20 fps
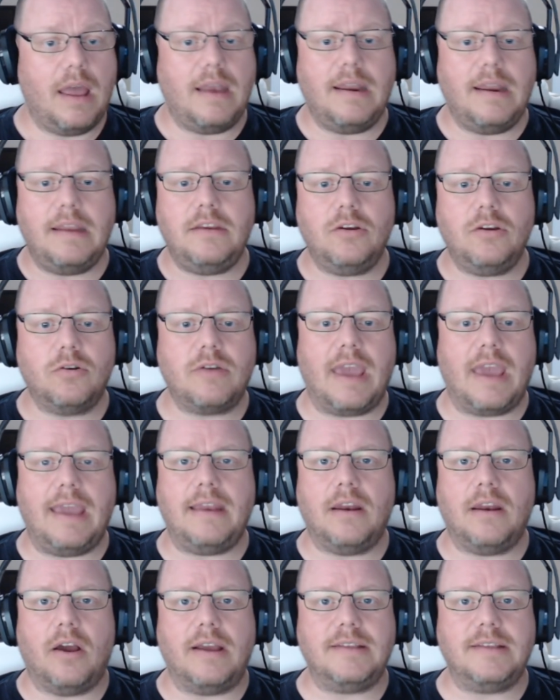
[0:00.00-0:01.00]
then you're getting
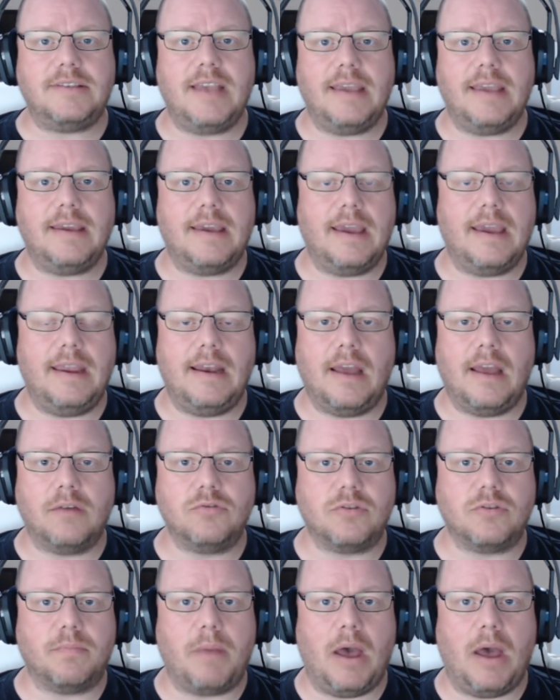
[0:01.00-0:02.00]
like 10
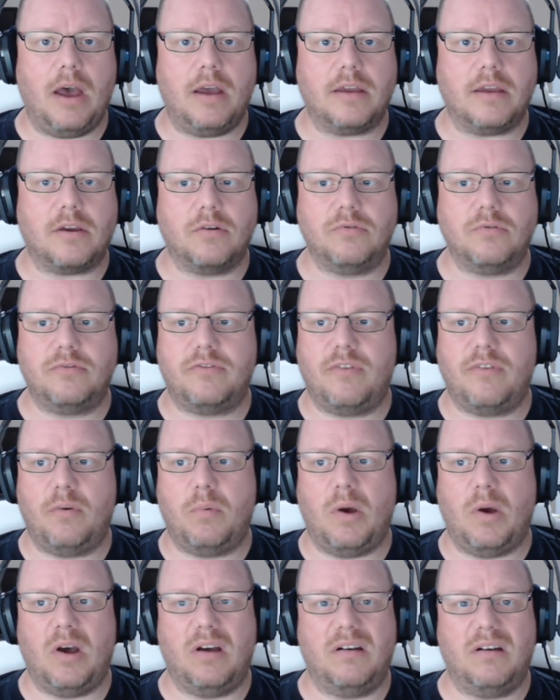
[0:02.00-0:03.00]
kilos of particles for
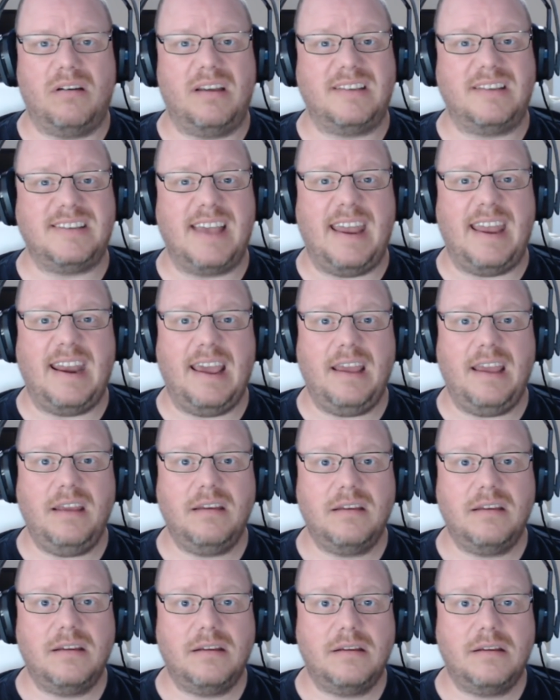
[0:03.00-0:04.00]
what? A tenner?
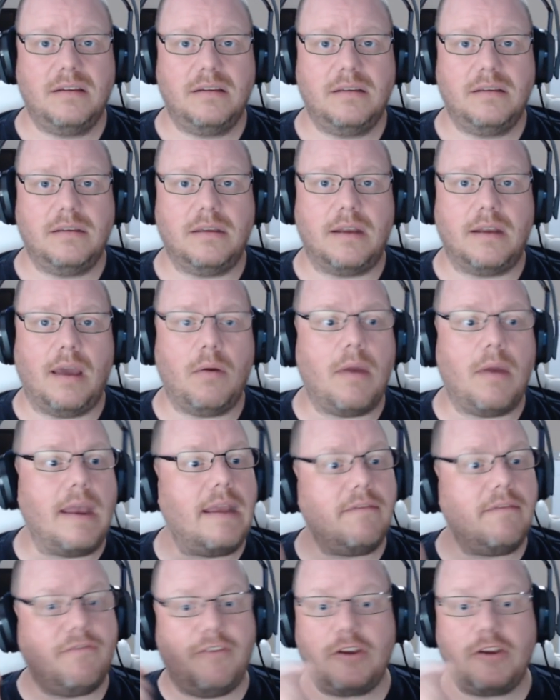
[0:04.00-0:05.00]
You know? And
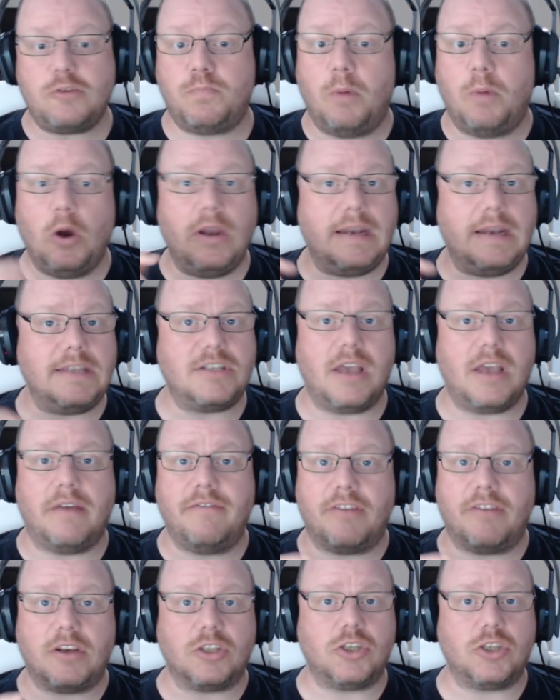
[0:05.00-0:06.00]
then fish boilies
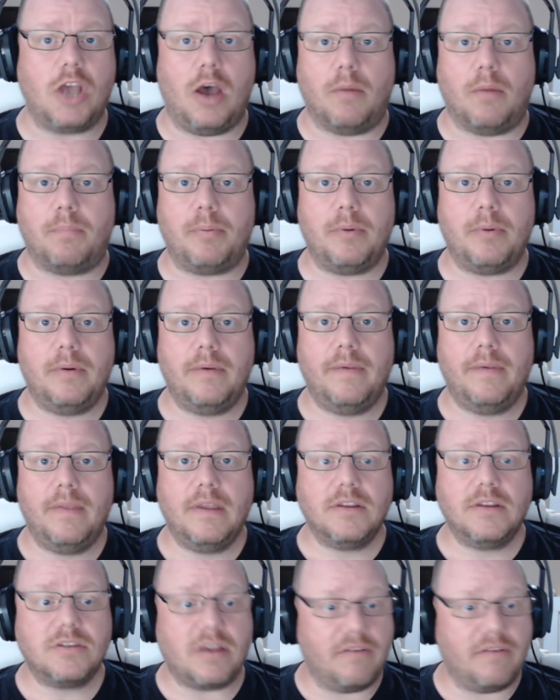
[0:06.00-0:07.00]
over the top.
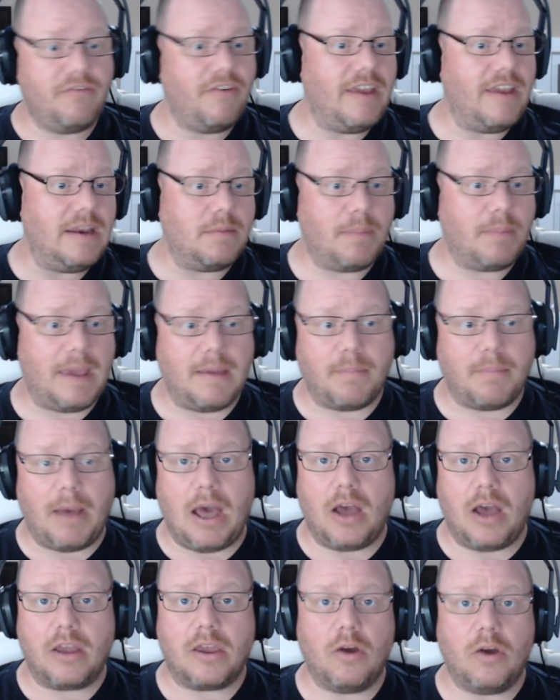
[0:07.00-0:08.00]
So feed a bit of
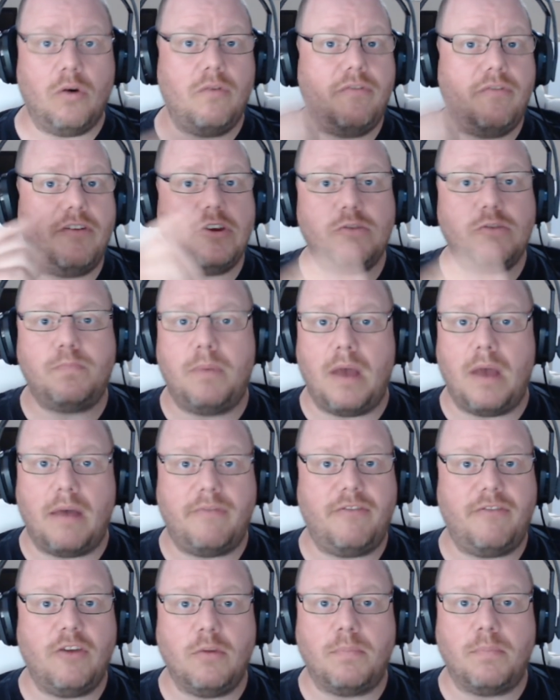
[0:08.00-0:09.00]
particle, fish a
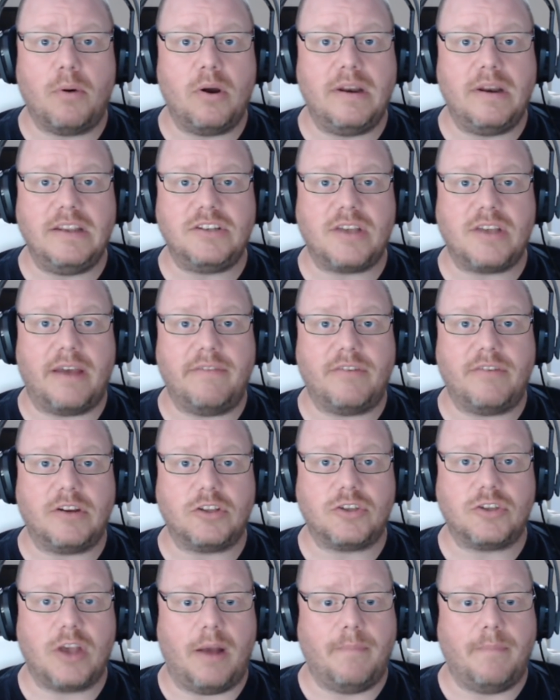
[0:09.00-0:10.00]
few boilies over the
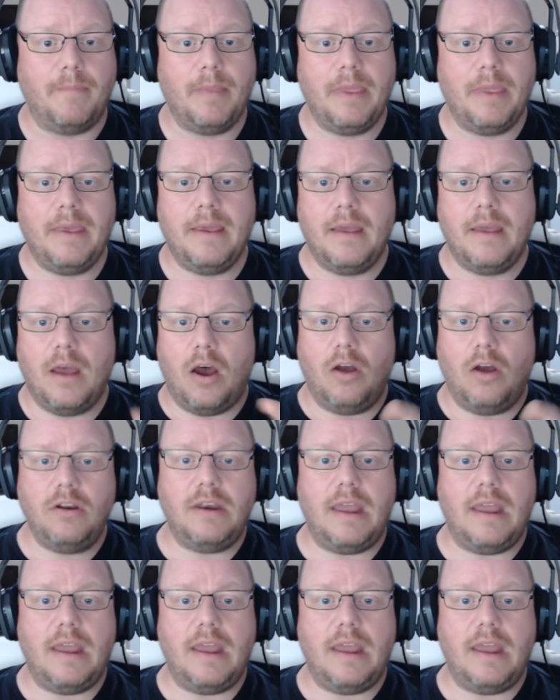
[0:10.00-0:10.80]
top. On